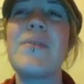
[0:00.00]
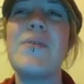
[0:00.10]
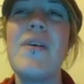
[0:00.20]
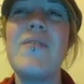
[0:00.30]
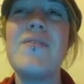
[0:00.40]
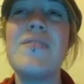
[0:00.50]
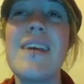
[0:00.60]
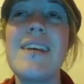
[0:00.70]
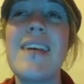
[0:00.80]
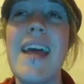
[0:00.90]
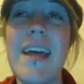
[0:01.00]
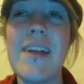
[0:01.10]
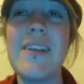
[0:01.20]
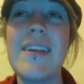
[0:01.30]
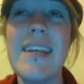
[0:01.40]
Whoever says
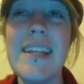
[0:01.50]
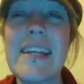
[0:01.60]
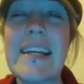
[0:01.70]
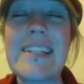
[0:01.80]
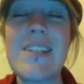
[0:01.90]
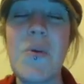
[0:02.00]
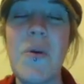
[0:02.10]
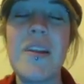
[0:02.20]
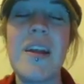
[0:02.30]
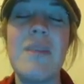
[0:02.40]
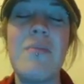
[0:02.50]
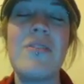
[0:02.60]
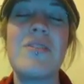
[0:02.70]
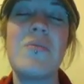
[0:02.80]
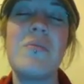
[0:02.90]
Hail Helix, one lucky
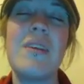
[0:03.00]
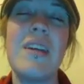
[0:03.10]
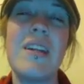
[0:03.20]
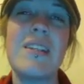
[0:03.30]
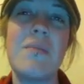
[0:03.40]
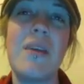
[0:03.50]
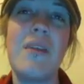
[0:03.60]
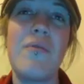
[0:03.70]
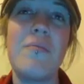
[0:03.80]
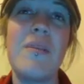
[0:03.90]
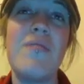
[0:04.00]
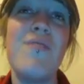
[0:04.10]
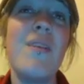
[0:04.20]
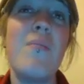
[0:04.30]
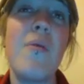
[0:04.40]
person will be getting something from me
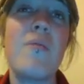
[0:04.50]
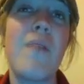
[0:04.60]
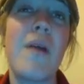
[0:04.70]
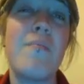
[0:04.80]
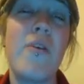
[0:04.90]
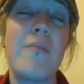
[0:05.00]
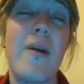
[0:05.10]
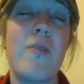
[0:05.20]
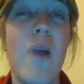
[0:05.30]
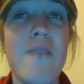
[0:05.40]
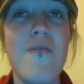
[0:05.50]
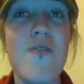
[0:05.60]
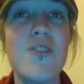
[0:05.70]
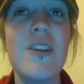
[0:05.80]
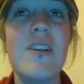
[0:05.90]
via po my Pokemon Y
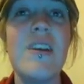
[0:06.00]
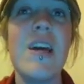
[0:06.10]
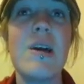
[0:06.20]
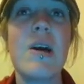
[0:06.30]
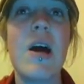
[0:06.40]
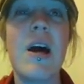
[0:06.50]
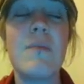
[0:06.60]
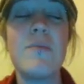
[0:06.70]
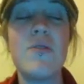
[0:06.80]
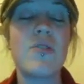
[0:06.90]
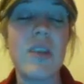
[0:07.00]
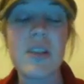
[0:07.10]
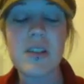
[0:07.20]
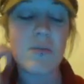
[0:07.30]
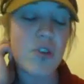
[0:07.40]
version. Um, usually
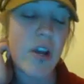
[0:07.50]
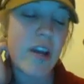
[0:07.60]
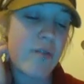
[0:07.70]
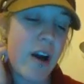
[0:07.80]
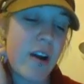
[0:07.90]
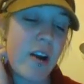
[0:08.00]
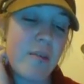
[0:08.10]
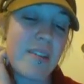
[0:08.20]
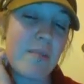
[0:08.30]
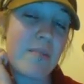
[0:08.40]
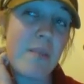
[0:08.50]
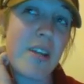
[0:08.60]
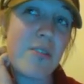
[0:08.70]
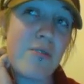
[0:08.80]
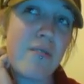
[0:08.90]
some trade fodder, but sometimes
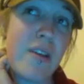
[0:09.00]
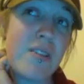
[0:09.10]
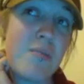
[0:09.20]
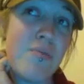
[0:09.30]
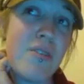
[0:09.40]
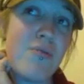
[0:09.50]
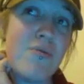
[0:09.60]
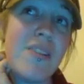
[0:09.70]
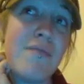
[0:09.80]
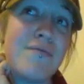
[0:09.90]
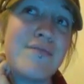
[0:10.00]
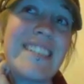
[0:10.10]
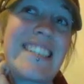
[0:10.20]
I do give out some pretty cool stuff.